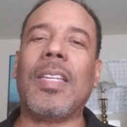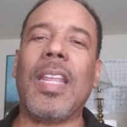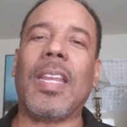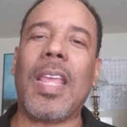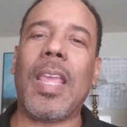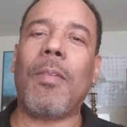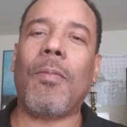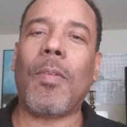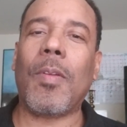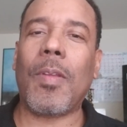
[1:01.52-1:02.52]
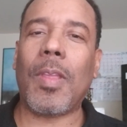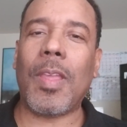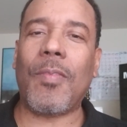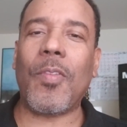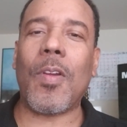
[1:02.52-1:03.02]
a nickname
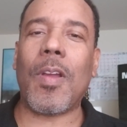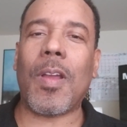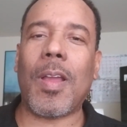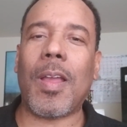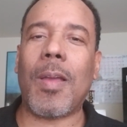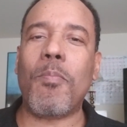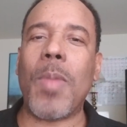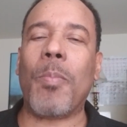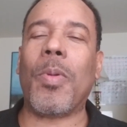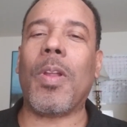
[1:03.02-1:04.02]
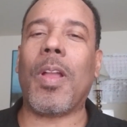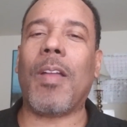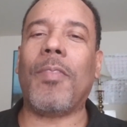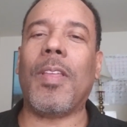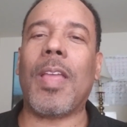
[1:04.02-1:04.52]
if you're a member
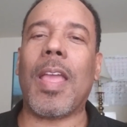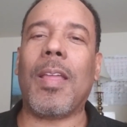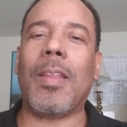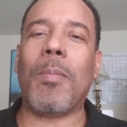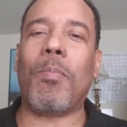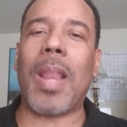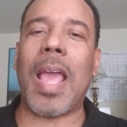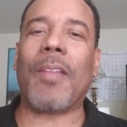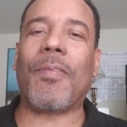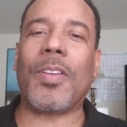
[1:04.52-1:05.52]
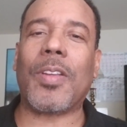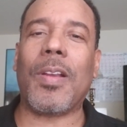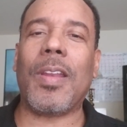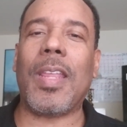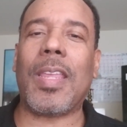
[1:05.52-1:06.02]
of the of the black
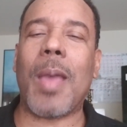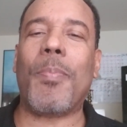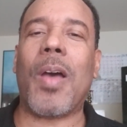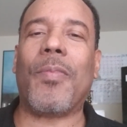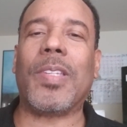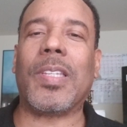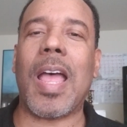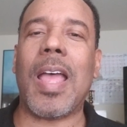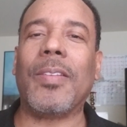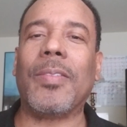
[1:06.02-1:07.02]
fraternity Kappa Alpha Psi.